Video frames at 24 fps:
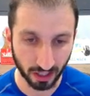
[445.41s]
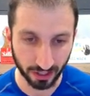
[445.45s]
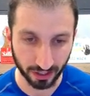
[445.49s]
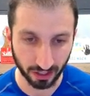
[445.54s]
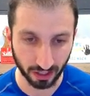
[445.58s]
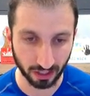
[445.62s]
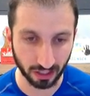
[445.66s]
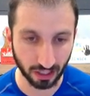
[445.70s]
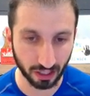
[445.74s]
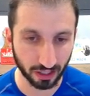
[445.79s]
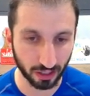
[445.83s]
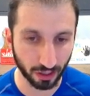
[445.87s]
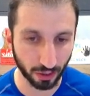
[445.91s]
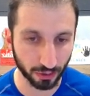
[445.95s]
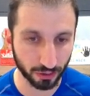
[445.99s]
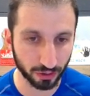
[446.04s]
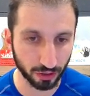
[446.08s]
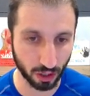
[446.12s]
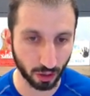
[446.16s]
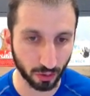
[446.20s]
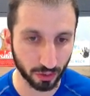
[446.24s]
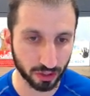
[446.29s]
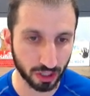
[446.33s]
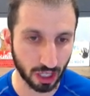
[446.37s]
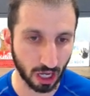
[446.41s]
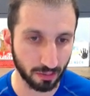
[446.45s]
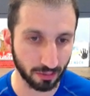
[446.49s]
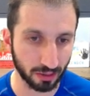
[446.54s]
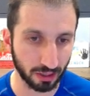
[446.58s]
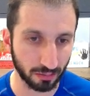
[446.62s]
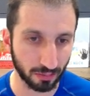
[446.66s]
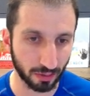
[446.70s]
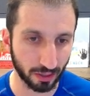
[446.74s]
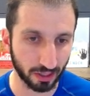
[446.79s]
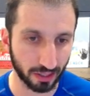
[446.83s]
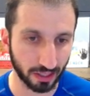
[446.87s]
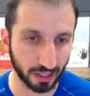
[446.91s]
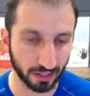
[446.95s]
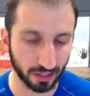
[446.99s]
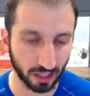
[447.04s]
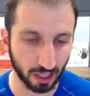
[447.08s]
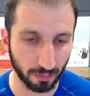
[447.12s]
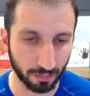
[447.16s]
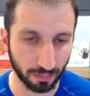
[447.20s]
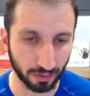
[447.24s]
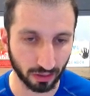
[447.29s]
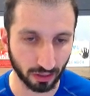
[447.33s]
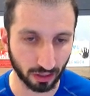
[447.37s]
You did know snow was coming, but it ended
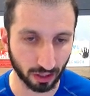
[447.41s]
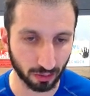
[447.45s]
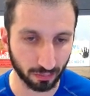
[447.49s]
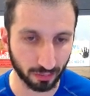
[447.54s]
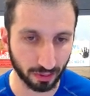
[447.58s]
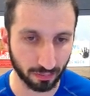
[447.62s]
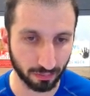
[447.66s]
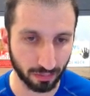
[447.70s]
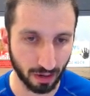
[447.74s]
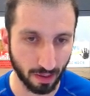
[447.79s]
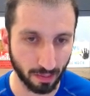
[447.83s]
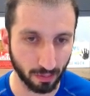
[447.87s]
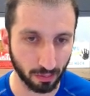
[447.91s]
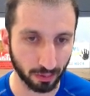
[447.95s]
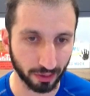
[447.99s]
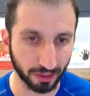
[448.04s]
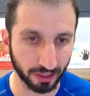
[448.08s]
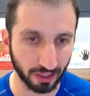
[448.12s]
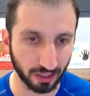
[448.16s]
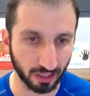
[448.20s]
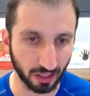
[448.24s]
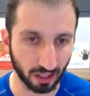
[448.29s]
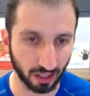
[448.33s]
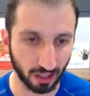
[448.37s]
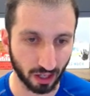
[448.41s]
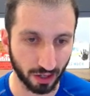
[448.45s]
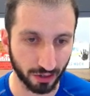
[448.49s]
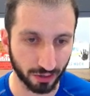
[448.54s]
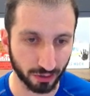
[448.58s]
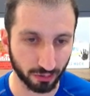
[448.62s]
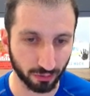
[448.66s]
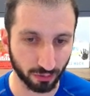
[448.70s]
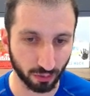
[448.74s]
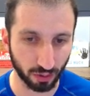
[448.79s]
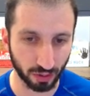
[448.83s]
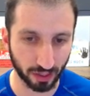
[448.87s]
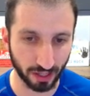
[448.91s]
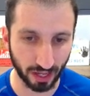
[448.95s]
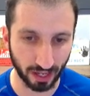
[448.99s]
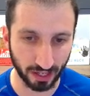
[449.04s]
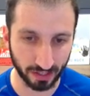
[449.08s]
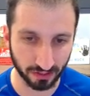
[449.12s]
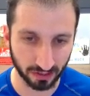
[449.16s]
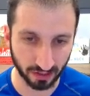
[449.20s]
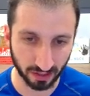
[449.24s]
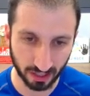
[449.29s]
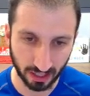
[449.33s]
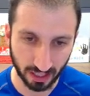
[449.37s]
up a little bit probably under
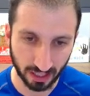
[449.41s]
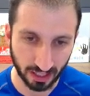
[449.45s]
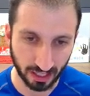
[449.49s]
forecast.